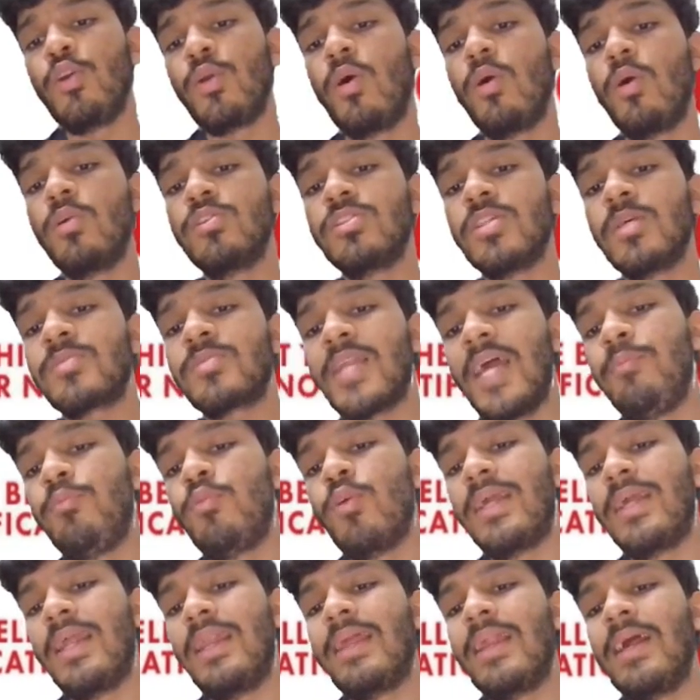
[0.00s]
Or you can also
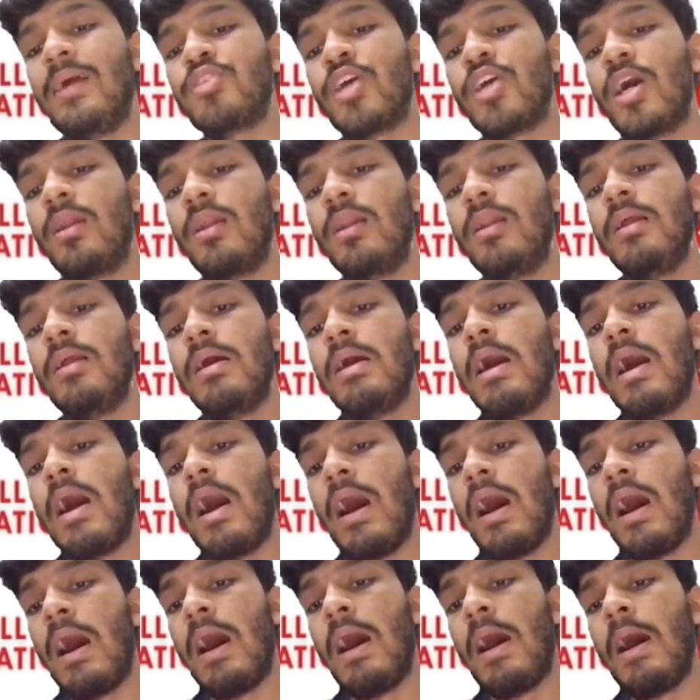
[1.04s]
subscribe to our Telegram channel,
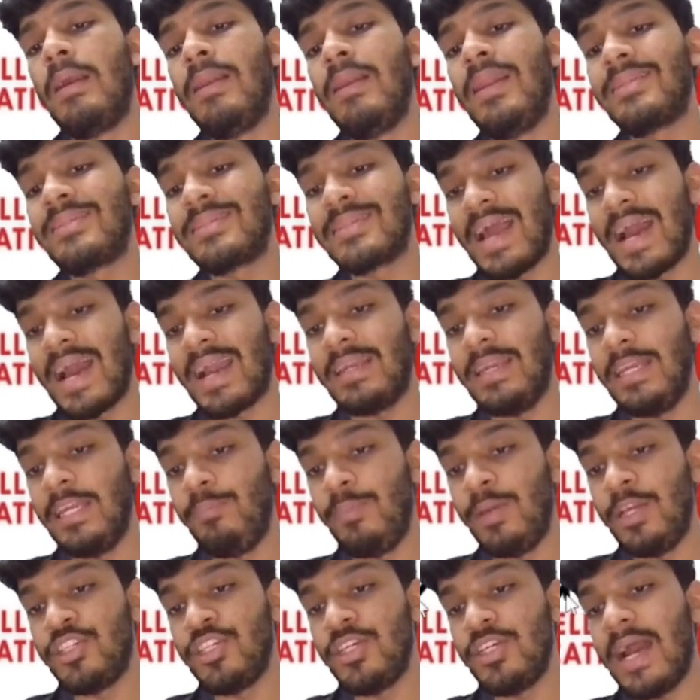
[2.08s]
uh, Let's Crack
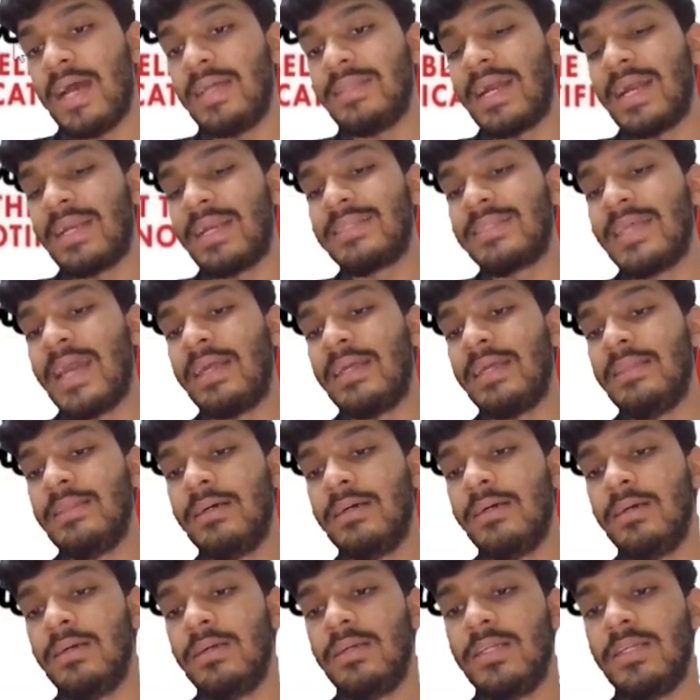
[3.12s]
NEET PG, and that is there
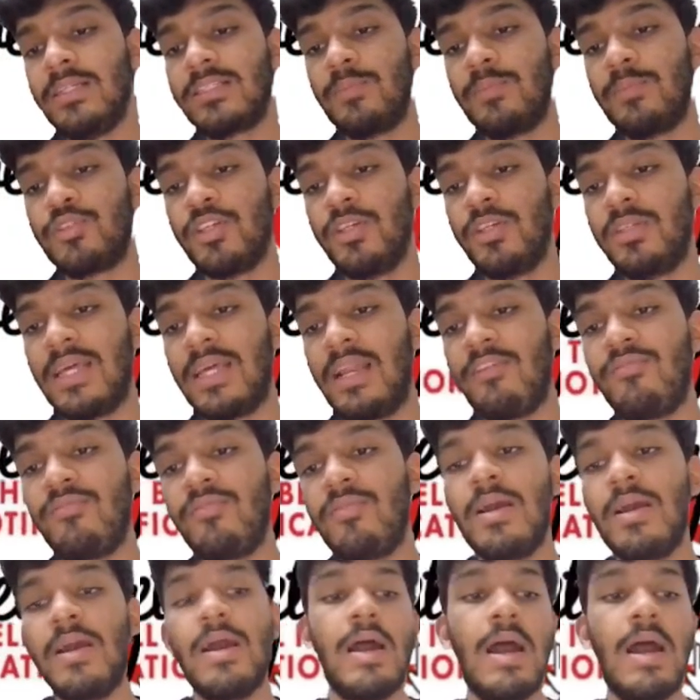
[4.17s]
in the description itself.